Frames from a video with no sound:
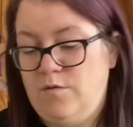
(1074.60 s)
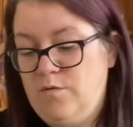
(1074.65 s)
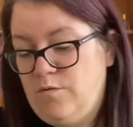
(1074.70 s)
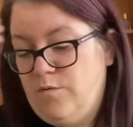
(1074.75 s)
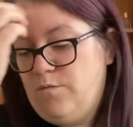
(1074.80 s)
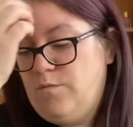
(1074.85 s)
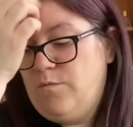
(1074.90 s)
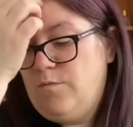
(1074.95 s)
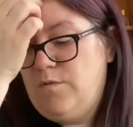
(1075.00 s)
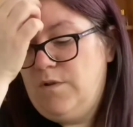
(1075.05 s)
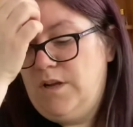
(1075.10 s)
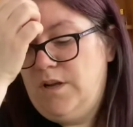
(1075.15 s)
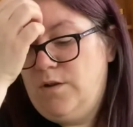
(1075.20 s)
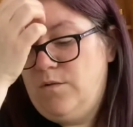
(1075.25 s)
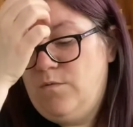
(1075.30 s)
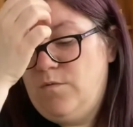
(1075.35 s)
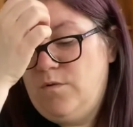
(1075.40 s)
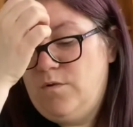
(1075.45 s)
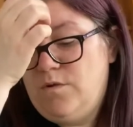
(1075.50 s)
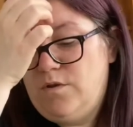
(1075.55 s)
where
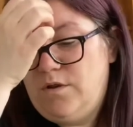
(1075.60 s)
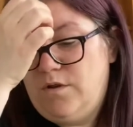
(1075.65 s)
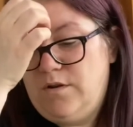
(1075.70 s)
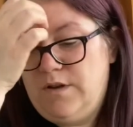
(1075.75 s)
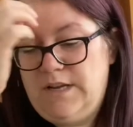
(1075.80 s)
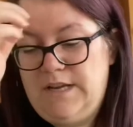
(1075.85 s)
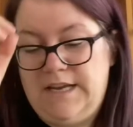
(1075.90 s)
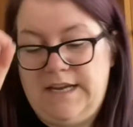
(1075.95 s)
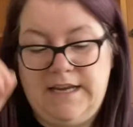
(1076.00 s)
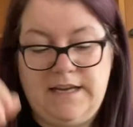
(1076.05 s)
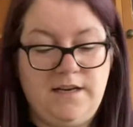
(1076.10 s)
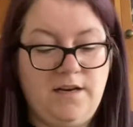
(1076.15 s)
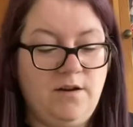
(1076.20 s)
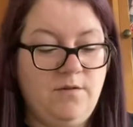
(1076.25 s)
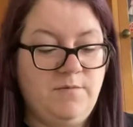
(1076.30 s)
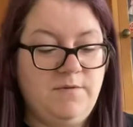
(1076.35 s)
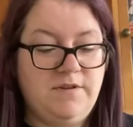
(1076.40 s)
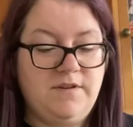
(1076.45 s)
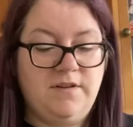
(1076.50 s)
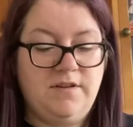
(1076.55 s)
was I at? I
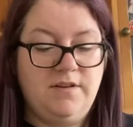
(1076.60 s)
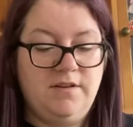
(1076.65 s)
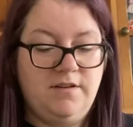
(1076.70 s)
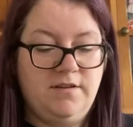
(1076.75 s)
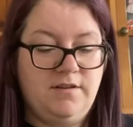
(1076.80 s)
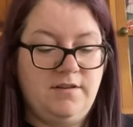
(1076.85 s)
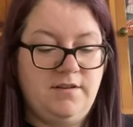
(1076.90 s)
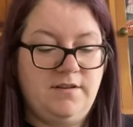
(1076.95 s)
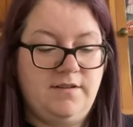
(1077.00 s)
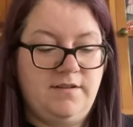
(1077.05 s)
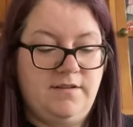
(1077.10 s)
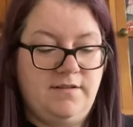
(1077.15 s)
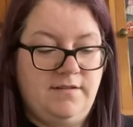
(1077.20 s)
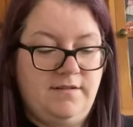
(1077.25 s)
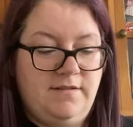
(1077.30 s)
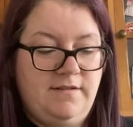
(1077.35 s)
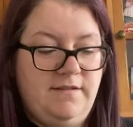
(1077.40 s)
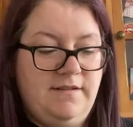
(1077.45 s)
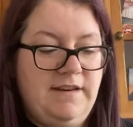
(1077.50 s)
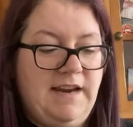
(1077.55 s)
was just
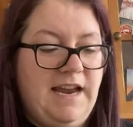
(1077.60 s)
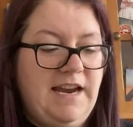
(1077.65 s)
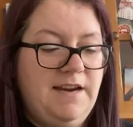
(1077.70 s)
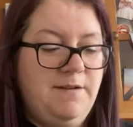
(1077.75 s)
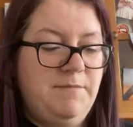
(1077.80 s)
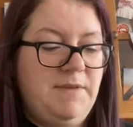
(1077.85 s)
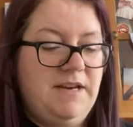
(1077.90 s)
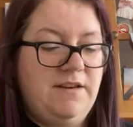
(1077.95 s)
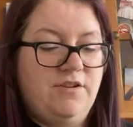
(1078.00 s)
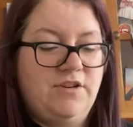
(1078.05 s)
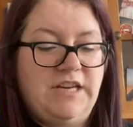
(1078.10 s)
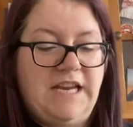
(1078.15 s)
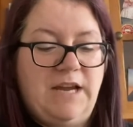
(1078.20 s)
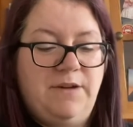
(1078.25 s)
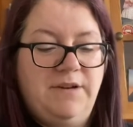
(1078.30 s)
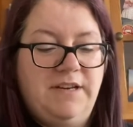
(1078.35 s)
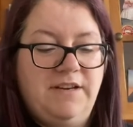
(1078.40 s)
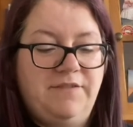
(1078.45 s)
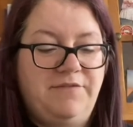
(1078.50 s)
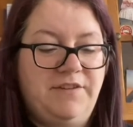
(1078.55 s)

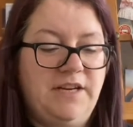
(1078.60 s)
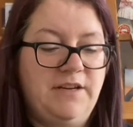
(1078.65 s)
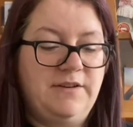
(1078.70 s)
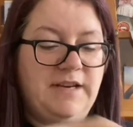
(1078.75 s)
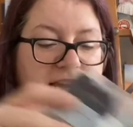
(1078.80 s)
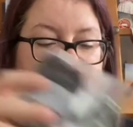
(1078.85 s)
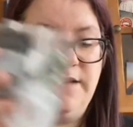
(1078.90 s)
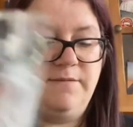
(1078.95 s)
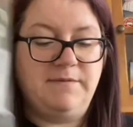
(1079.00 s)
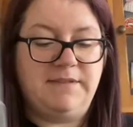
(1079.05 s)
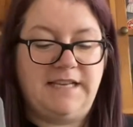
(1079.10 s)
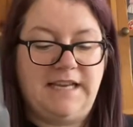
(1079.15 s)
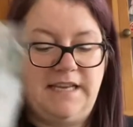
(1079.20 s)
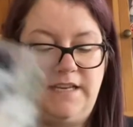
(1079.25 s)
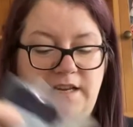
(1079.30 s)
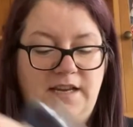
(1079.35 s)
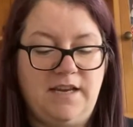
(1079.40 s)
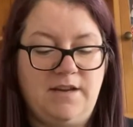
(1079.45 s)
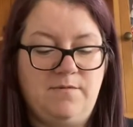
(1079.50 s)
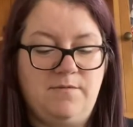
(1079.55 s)
shouting a few names
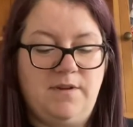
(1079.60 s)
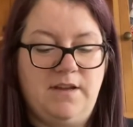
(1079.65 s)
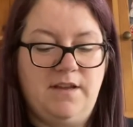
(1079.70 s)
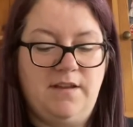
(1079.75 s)
at you.